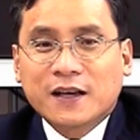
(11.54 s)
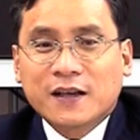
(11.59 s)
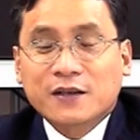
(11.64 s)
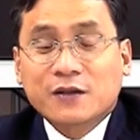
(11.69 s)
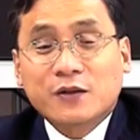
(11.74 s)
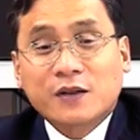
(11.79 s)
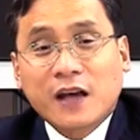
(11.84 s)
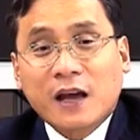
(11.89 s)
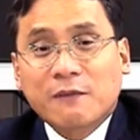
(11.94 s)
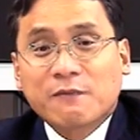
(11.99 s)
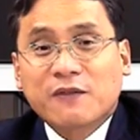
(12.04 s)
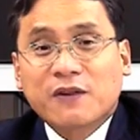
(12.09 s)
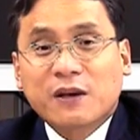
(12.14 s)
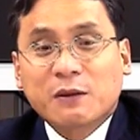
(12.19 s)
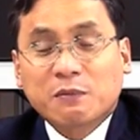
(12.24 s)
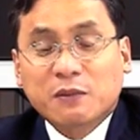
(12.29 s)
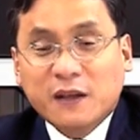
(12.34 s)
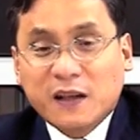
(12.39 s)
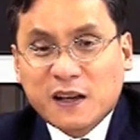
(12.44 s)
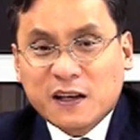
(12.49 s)
Today I'm very
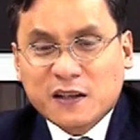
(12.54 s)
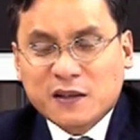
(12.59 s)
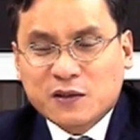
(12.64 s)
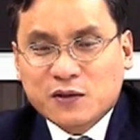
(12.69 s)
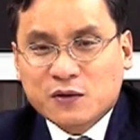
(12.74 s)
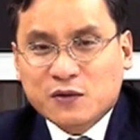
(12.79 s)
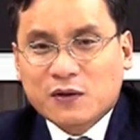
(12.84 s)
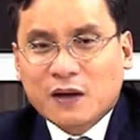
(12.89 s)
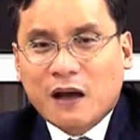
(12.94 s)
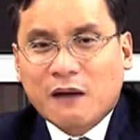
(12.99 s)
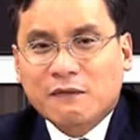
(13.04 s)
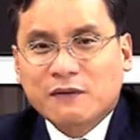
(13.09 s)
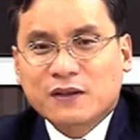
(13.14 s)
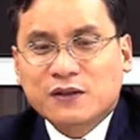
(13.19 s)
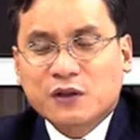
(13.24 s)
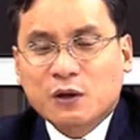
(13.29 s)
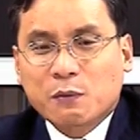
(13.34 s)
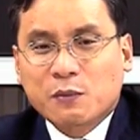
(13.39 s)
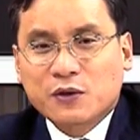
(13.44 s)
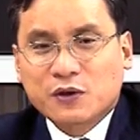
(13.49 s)
pleased to have
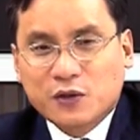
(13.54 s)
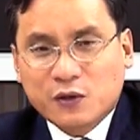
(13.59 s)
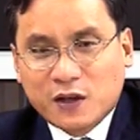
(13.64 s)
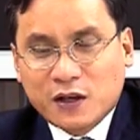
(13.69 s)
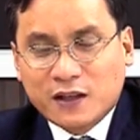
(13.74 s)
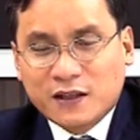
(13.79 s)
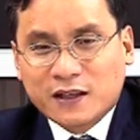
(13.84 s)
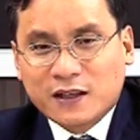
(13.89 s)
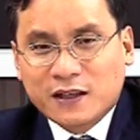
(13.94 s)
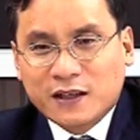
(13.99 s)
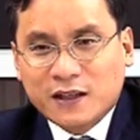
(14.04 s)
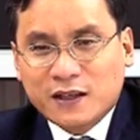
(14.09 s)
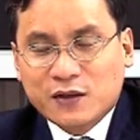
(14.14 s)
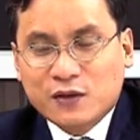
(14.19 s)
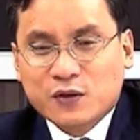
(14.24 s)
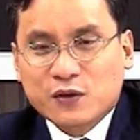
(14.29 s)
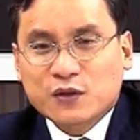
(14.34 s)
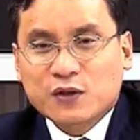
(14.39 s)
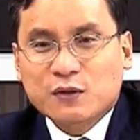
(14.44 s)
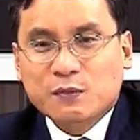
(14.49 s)
this opportunity
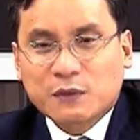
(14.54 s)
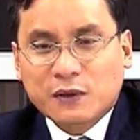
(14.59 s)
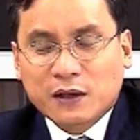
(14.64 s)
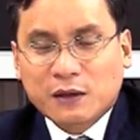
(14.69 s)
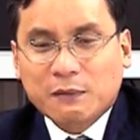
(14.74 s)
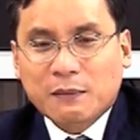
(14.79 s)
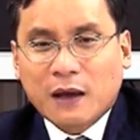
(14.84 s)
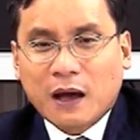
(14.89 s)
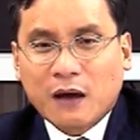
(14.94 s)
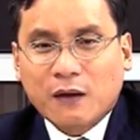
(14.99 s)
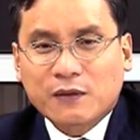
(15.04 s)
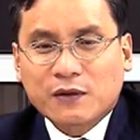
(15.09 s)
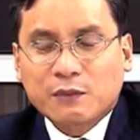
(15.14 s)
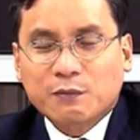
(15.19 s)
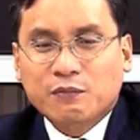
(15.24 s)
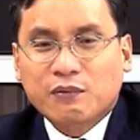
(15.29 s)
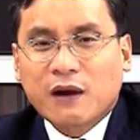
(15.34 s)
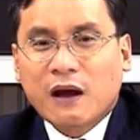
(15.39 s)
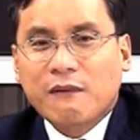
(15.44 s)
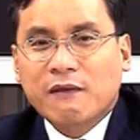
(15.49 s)
to speak about the
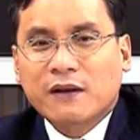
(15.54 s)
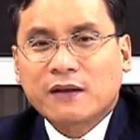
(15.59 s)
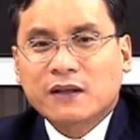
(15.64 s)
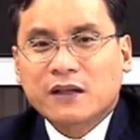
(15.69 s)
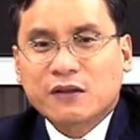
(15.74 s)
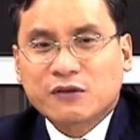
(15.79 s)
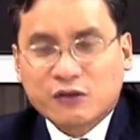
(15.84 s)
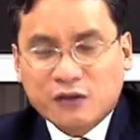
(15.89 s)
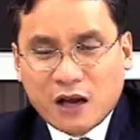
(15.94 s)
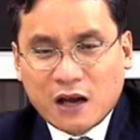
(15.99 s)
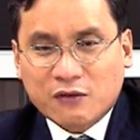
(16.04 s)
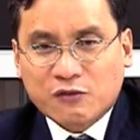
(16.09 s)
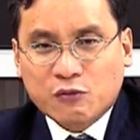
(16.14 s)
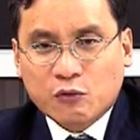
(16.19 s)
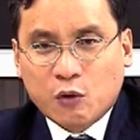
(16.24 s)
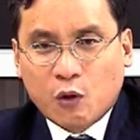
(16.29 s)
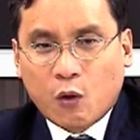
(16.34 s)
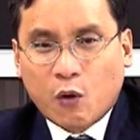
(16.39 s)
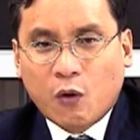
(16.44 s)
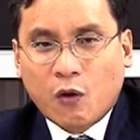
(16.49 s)
private international
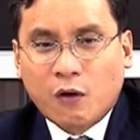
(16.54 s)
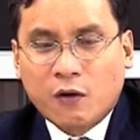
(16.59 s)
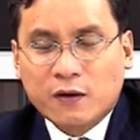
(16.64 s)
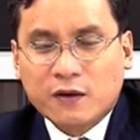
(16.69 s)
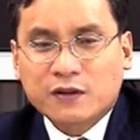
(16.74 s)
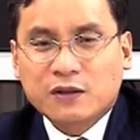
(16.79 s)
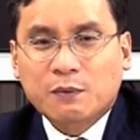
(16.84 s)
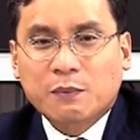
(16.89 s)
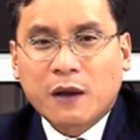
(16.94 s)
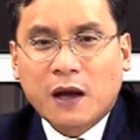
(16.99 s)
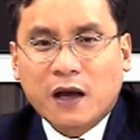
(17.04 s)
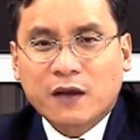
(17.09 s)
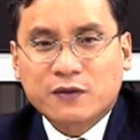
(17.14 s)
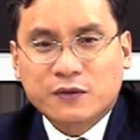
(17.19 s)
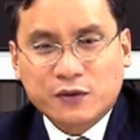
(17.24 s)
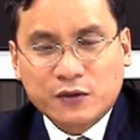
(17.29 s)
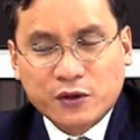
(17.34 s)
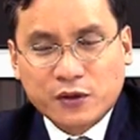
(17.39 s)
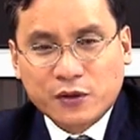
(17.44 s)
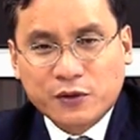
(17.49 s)
law in Japan
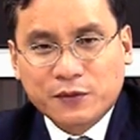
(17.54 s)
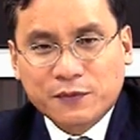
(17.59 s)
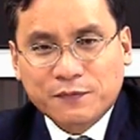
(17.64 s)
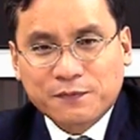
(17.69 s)
to you.